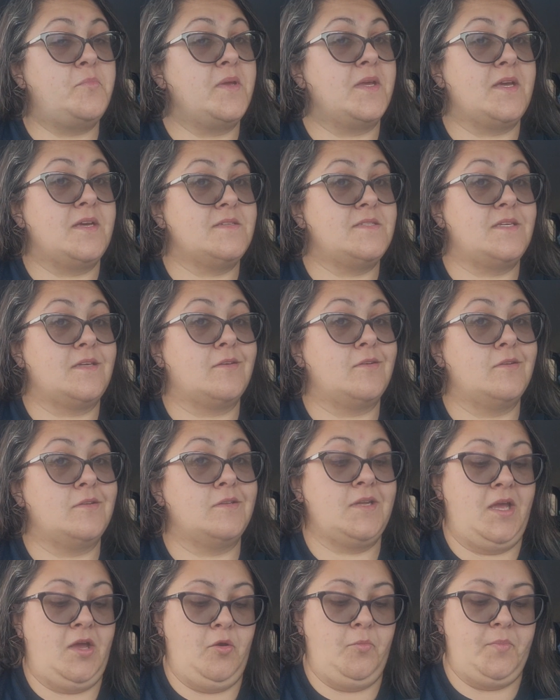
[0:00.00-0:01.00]
because he
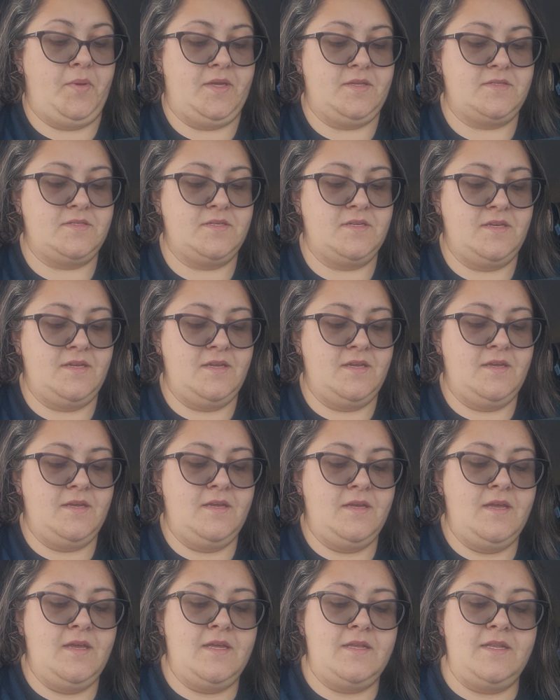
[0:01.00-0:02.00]
couldn't help it.
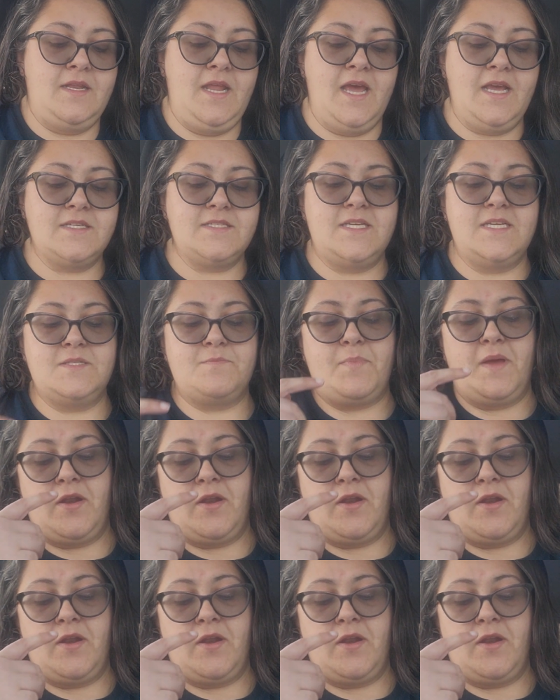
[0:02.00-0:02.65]
Next, his